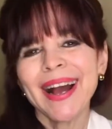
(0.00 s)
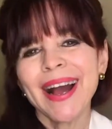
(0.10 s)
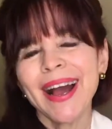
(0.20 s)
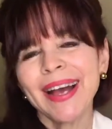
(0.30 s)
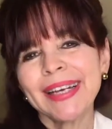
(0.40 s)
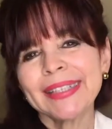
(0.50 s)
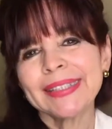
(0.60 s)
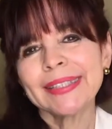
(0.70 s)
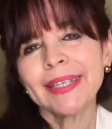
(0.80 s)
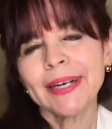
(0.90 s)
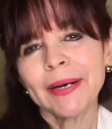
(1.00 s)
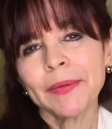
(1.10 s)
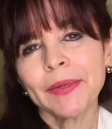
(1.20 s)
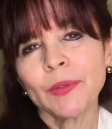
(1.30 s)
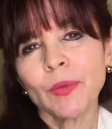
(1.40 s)
and
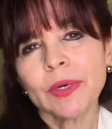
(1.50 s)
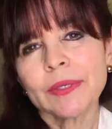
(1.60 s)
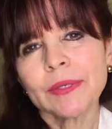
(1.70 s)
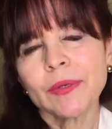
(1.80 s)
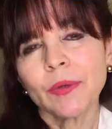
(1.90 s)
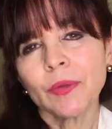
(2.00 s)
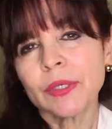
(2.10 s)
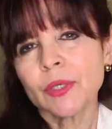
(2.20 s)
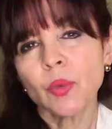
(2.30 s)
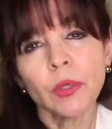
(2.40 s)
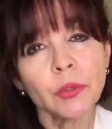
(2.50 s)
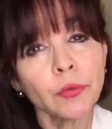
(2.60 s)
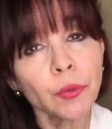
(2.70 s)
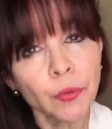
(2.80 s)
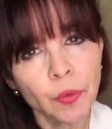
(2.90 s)
it was this wonderful
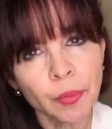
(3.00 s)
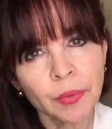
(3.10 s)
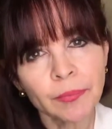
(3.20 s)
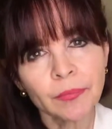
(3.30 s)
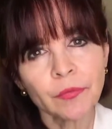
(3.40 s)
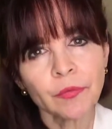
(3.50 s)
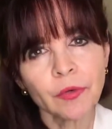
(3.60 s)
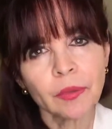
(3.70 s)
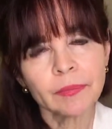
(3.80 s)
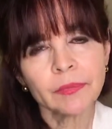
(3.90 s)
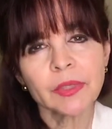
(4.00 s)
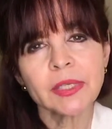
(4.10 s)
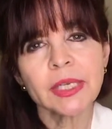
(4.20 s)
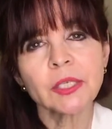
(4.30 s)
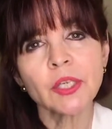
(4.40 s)
group from
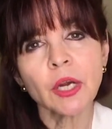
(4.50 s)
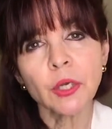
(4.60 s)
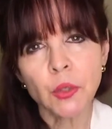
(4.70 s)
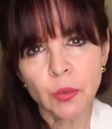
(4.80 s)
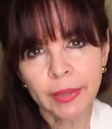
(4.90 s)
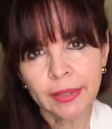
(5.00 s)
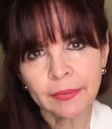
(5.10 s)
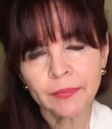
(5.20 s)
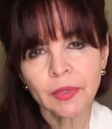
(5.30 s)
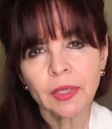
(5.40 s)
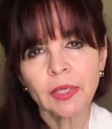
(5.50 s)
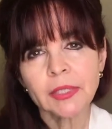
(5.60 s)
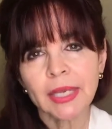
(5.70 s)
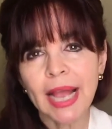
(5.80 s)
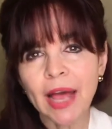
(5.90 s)
St. John Newman. It's a
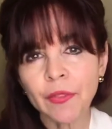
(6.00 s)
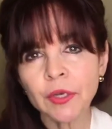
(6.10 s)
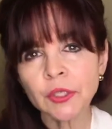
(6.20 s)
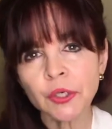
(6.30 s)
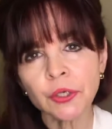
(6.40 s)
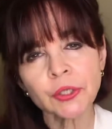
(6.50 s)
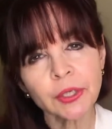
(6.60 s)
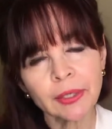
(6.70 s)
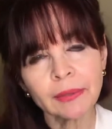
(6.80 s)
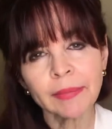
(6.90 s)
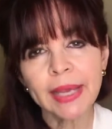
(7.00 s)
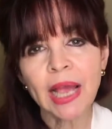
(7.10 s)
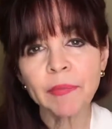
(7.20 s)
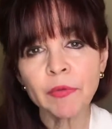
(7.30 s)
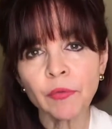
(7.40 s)
Catholic church in
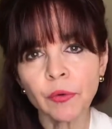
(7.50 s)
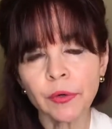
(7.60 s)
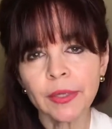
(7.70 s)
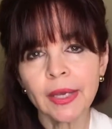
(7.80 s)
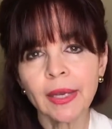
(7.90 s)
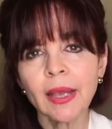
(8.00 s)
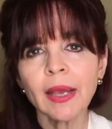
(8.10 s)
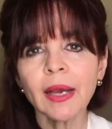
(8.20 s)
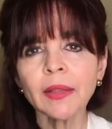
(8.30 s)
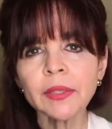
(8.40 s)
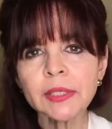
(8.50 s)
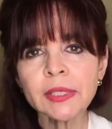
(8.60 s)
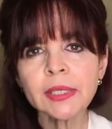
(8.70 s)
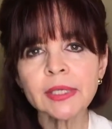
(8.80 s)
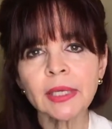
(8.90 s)
Miami, Florida, and this is
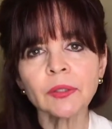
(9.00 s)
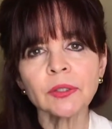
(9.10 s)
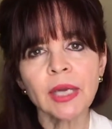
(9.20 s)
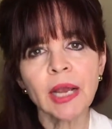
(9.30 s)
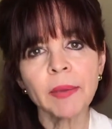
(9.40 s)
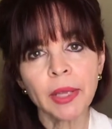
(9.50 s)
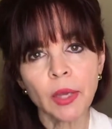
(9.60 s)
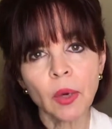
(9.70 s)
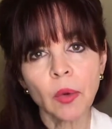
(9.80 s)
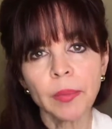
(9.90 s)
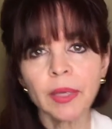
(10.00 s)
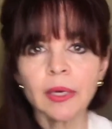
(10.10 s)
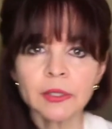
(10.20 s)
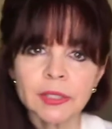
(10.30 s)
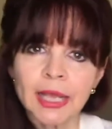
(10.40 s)
the second time I go
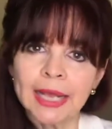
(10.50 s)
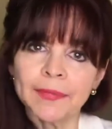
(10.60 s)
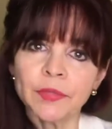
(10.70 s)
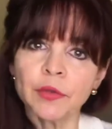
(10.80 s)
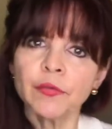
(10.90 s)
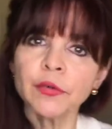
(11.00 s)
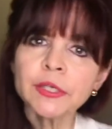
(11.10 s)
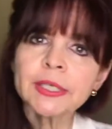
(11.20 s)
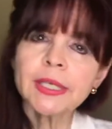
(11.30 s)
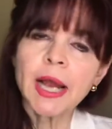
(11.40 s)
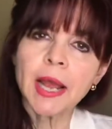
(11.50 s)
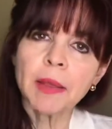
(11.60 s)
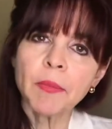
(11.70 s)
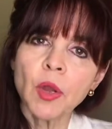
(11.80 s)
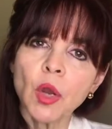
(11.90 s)
because the first
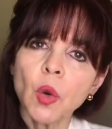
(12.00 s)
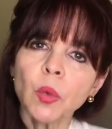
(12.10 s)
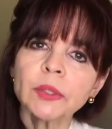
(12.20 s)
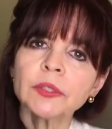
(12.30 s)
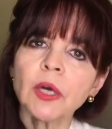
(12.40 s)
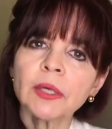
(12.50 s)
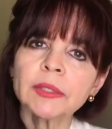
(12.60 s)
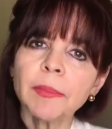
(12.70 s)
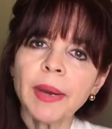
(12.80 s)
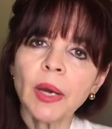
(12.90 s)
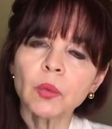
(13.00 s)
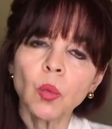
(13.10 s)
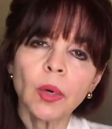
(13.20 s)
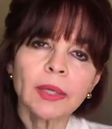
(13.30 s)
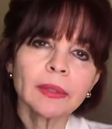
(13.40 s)
time we talked about
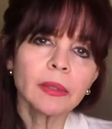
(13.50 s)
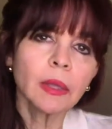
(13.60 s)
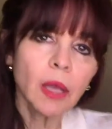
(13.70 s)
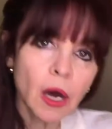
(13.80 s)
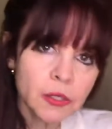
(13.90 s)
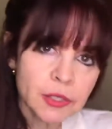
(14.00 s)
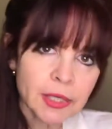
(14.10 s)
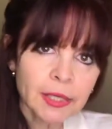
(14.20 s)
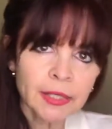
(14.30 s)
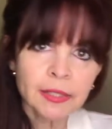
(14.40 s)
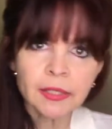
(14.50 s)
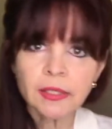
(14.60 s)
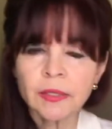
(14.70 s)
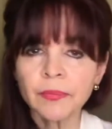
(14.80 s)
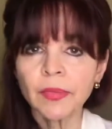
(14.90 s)
what loss is,
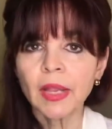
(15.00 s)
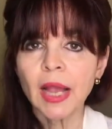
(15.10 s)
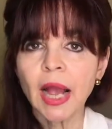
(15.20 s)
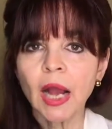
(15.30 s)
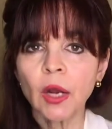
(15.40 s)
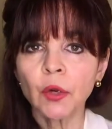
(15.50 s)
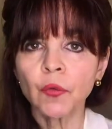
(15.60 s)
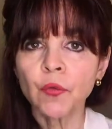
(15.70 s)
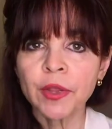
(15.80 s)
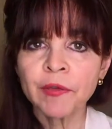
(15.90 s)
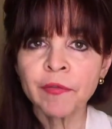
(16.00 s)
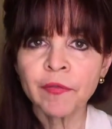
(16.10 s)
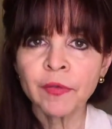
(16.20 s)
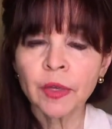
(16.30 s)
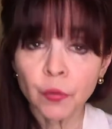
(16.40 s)
how grief
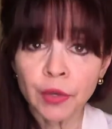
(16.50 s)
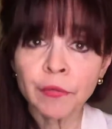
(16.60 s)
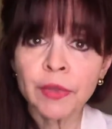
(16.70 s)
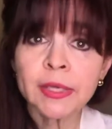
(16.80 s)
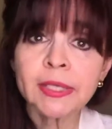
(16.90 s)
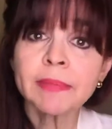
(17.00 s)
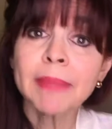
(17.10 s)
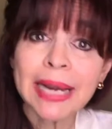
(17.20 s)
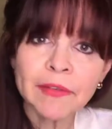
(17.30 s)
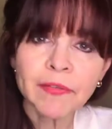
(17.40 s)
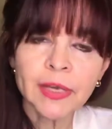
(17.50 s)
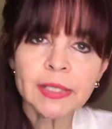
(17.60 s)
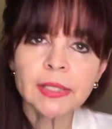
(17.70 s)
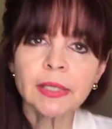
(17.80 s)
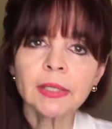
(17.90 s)
is
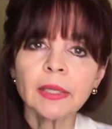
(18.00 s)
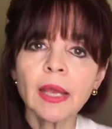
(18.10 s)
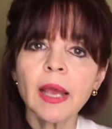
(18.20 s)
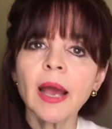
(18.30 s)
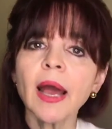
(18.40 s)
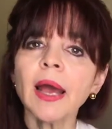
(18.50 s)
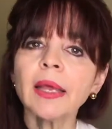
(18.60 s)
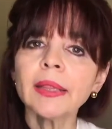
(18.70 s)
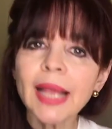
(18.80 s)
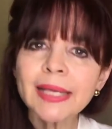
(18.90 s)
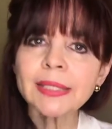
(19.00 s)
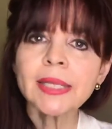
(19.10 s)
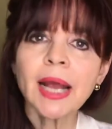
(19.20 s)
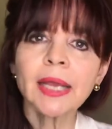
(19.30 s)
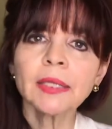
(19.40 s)
manifested, and last
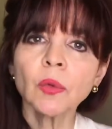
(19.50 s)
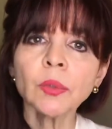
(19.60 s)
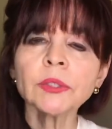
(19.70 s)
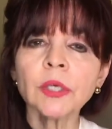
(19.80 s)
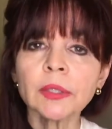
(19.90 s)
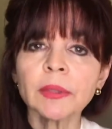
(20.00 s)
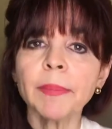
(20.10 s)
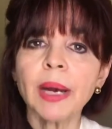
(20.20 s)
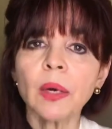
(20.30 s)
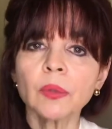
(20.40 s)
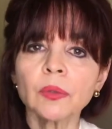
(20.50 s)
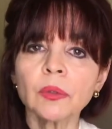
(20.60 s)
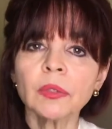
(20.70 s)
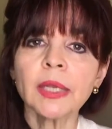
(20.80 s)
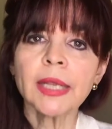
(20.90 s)
night we talked about
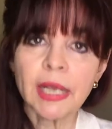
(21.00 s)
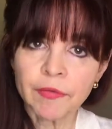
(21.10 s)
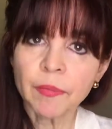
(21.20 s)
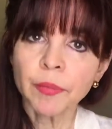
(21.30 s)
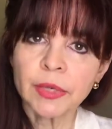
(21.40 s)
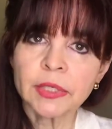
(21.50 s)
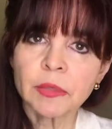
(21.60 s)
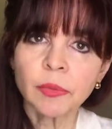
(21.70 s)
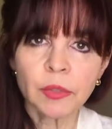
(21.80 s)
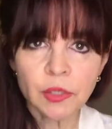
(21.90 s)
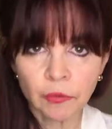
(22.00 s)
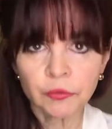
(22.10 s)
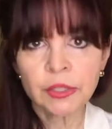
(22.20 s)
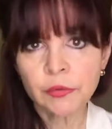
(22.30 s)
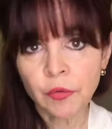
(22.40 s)
the 11 principles of
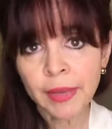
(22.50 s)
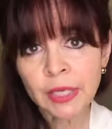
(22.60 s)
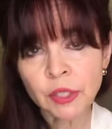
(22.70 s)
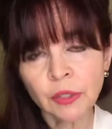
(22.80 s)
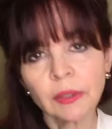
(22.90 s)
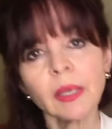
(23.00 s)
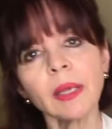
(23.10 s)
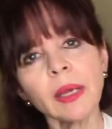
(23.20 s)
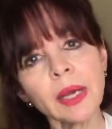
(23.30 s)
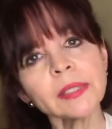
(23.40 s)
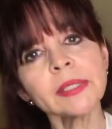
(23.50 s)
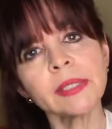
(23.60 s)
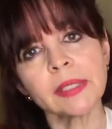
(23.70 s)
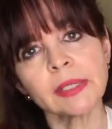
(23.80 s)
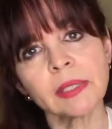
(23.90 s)
transformation as a
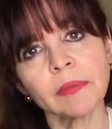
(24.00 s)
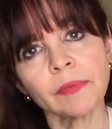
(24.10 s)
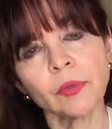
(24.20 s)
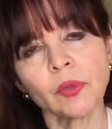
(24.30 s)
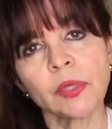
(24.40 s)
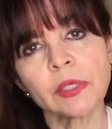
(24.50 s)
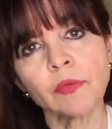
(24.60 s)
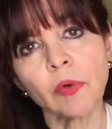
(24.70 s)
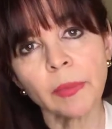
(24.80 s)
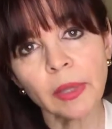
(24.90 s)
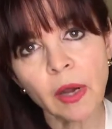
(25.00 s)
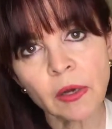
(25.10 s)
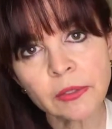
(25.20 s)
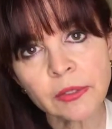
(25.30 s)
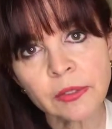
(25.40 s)
system to transform a
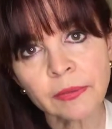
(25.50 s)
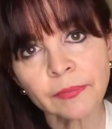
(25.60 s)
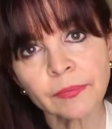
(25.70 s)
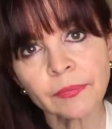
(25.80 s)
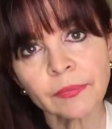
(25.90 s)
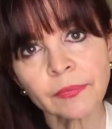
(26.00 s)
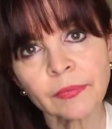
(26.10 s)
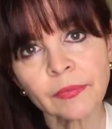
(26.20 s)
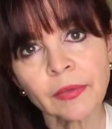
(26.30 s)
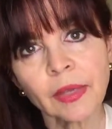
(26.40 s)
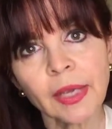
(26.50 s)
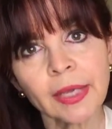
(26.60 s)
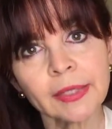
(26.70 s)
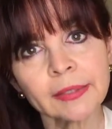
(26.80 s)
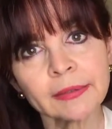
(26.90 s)
loss
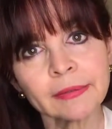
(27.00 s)
and